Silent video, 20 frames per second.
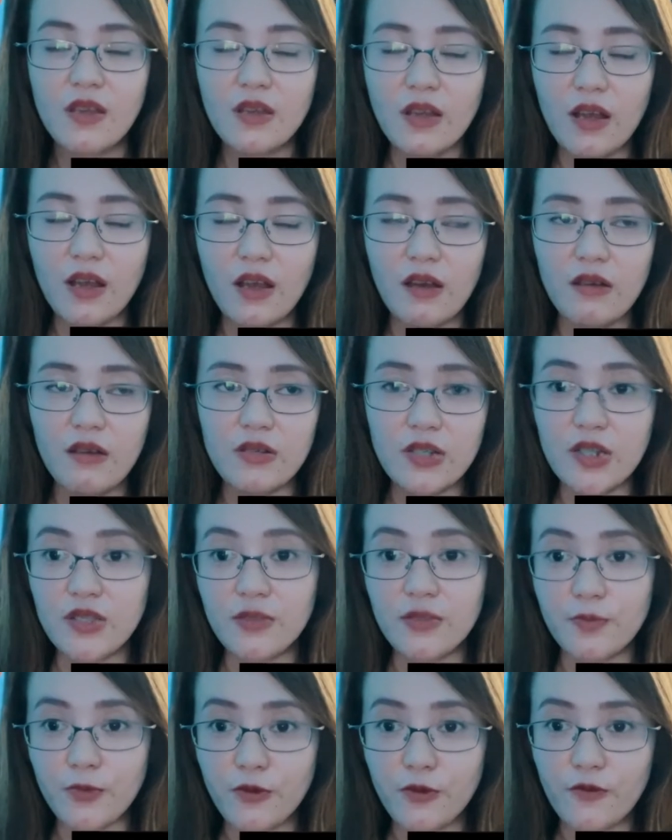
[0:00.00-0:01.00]
got
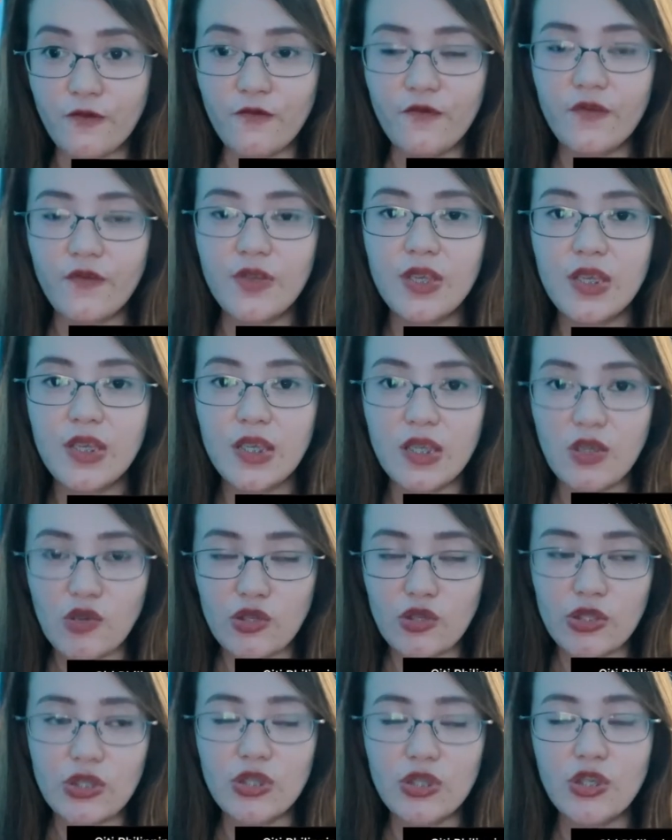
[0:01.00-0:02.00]
approved.
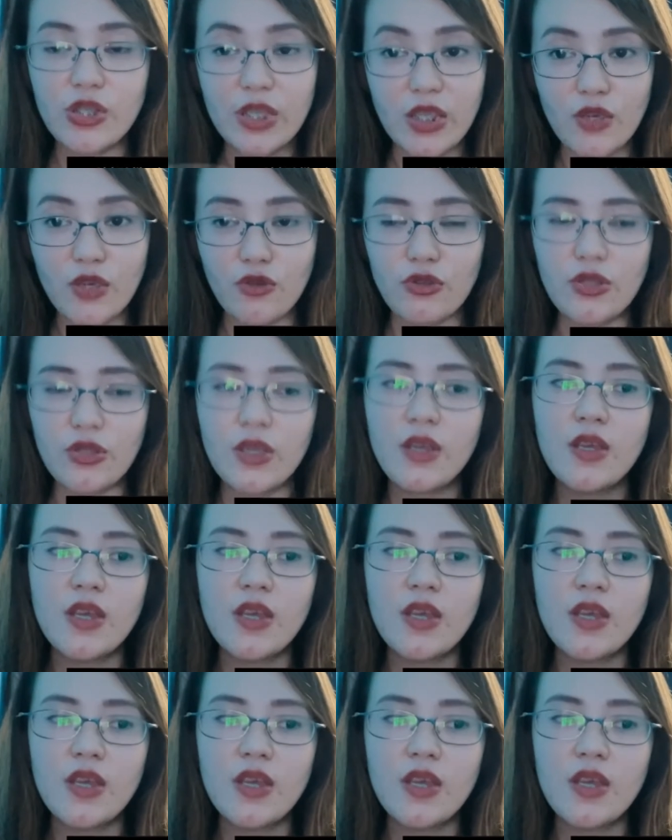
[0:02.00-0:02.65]
Yun na yun.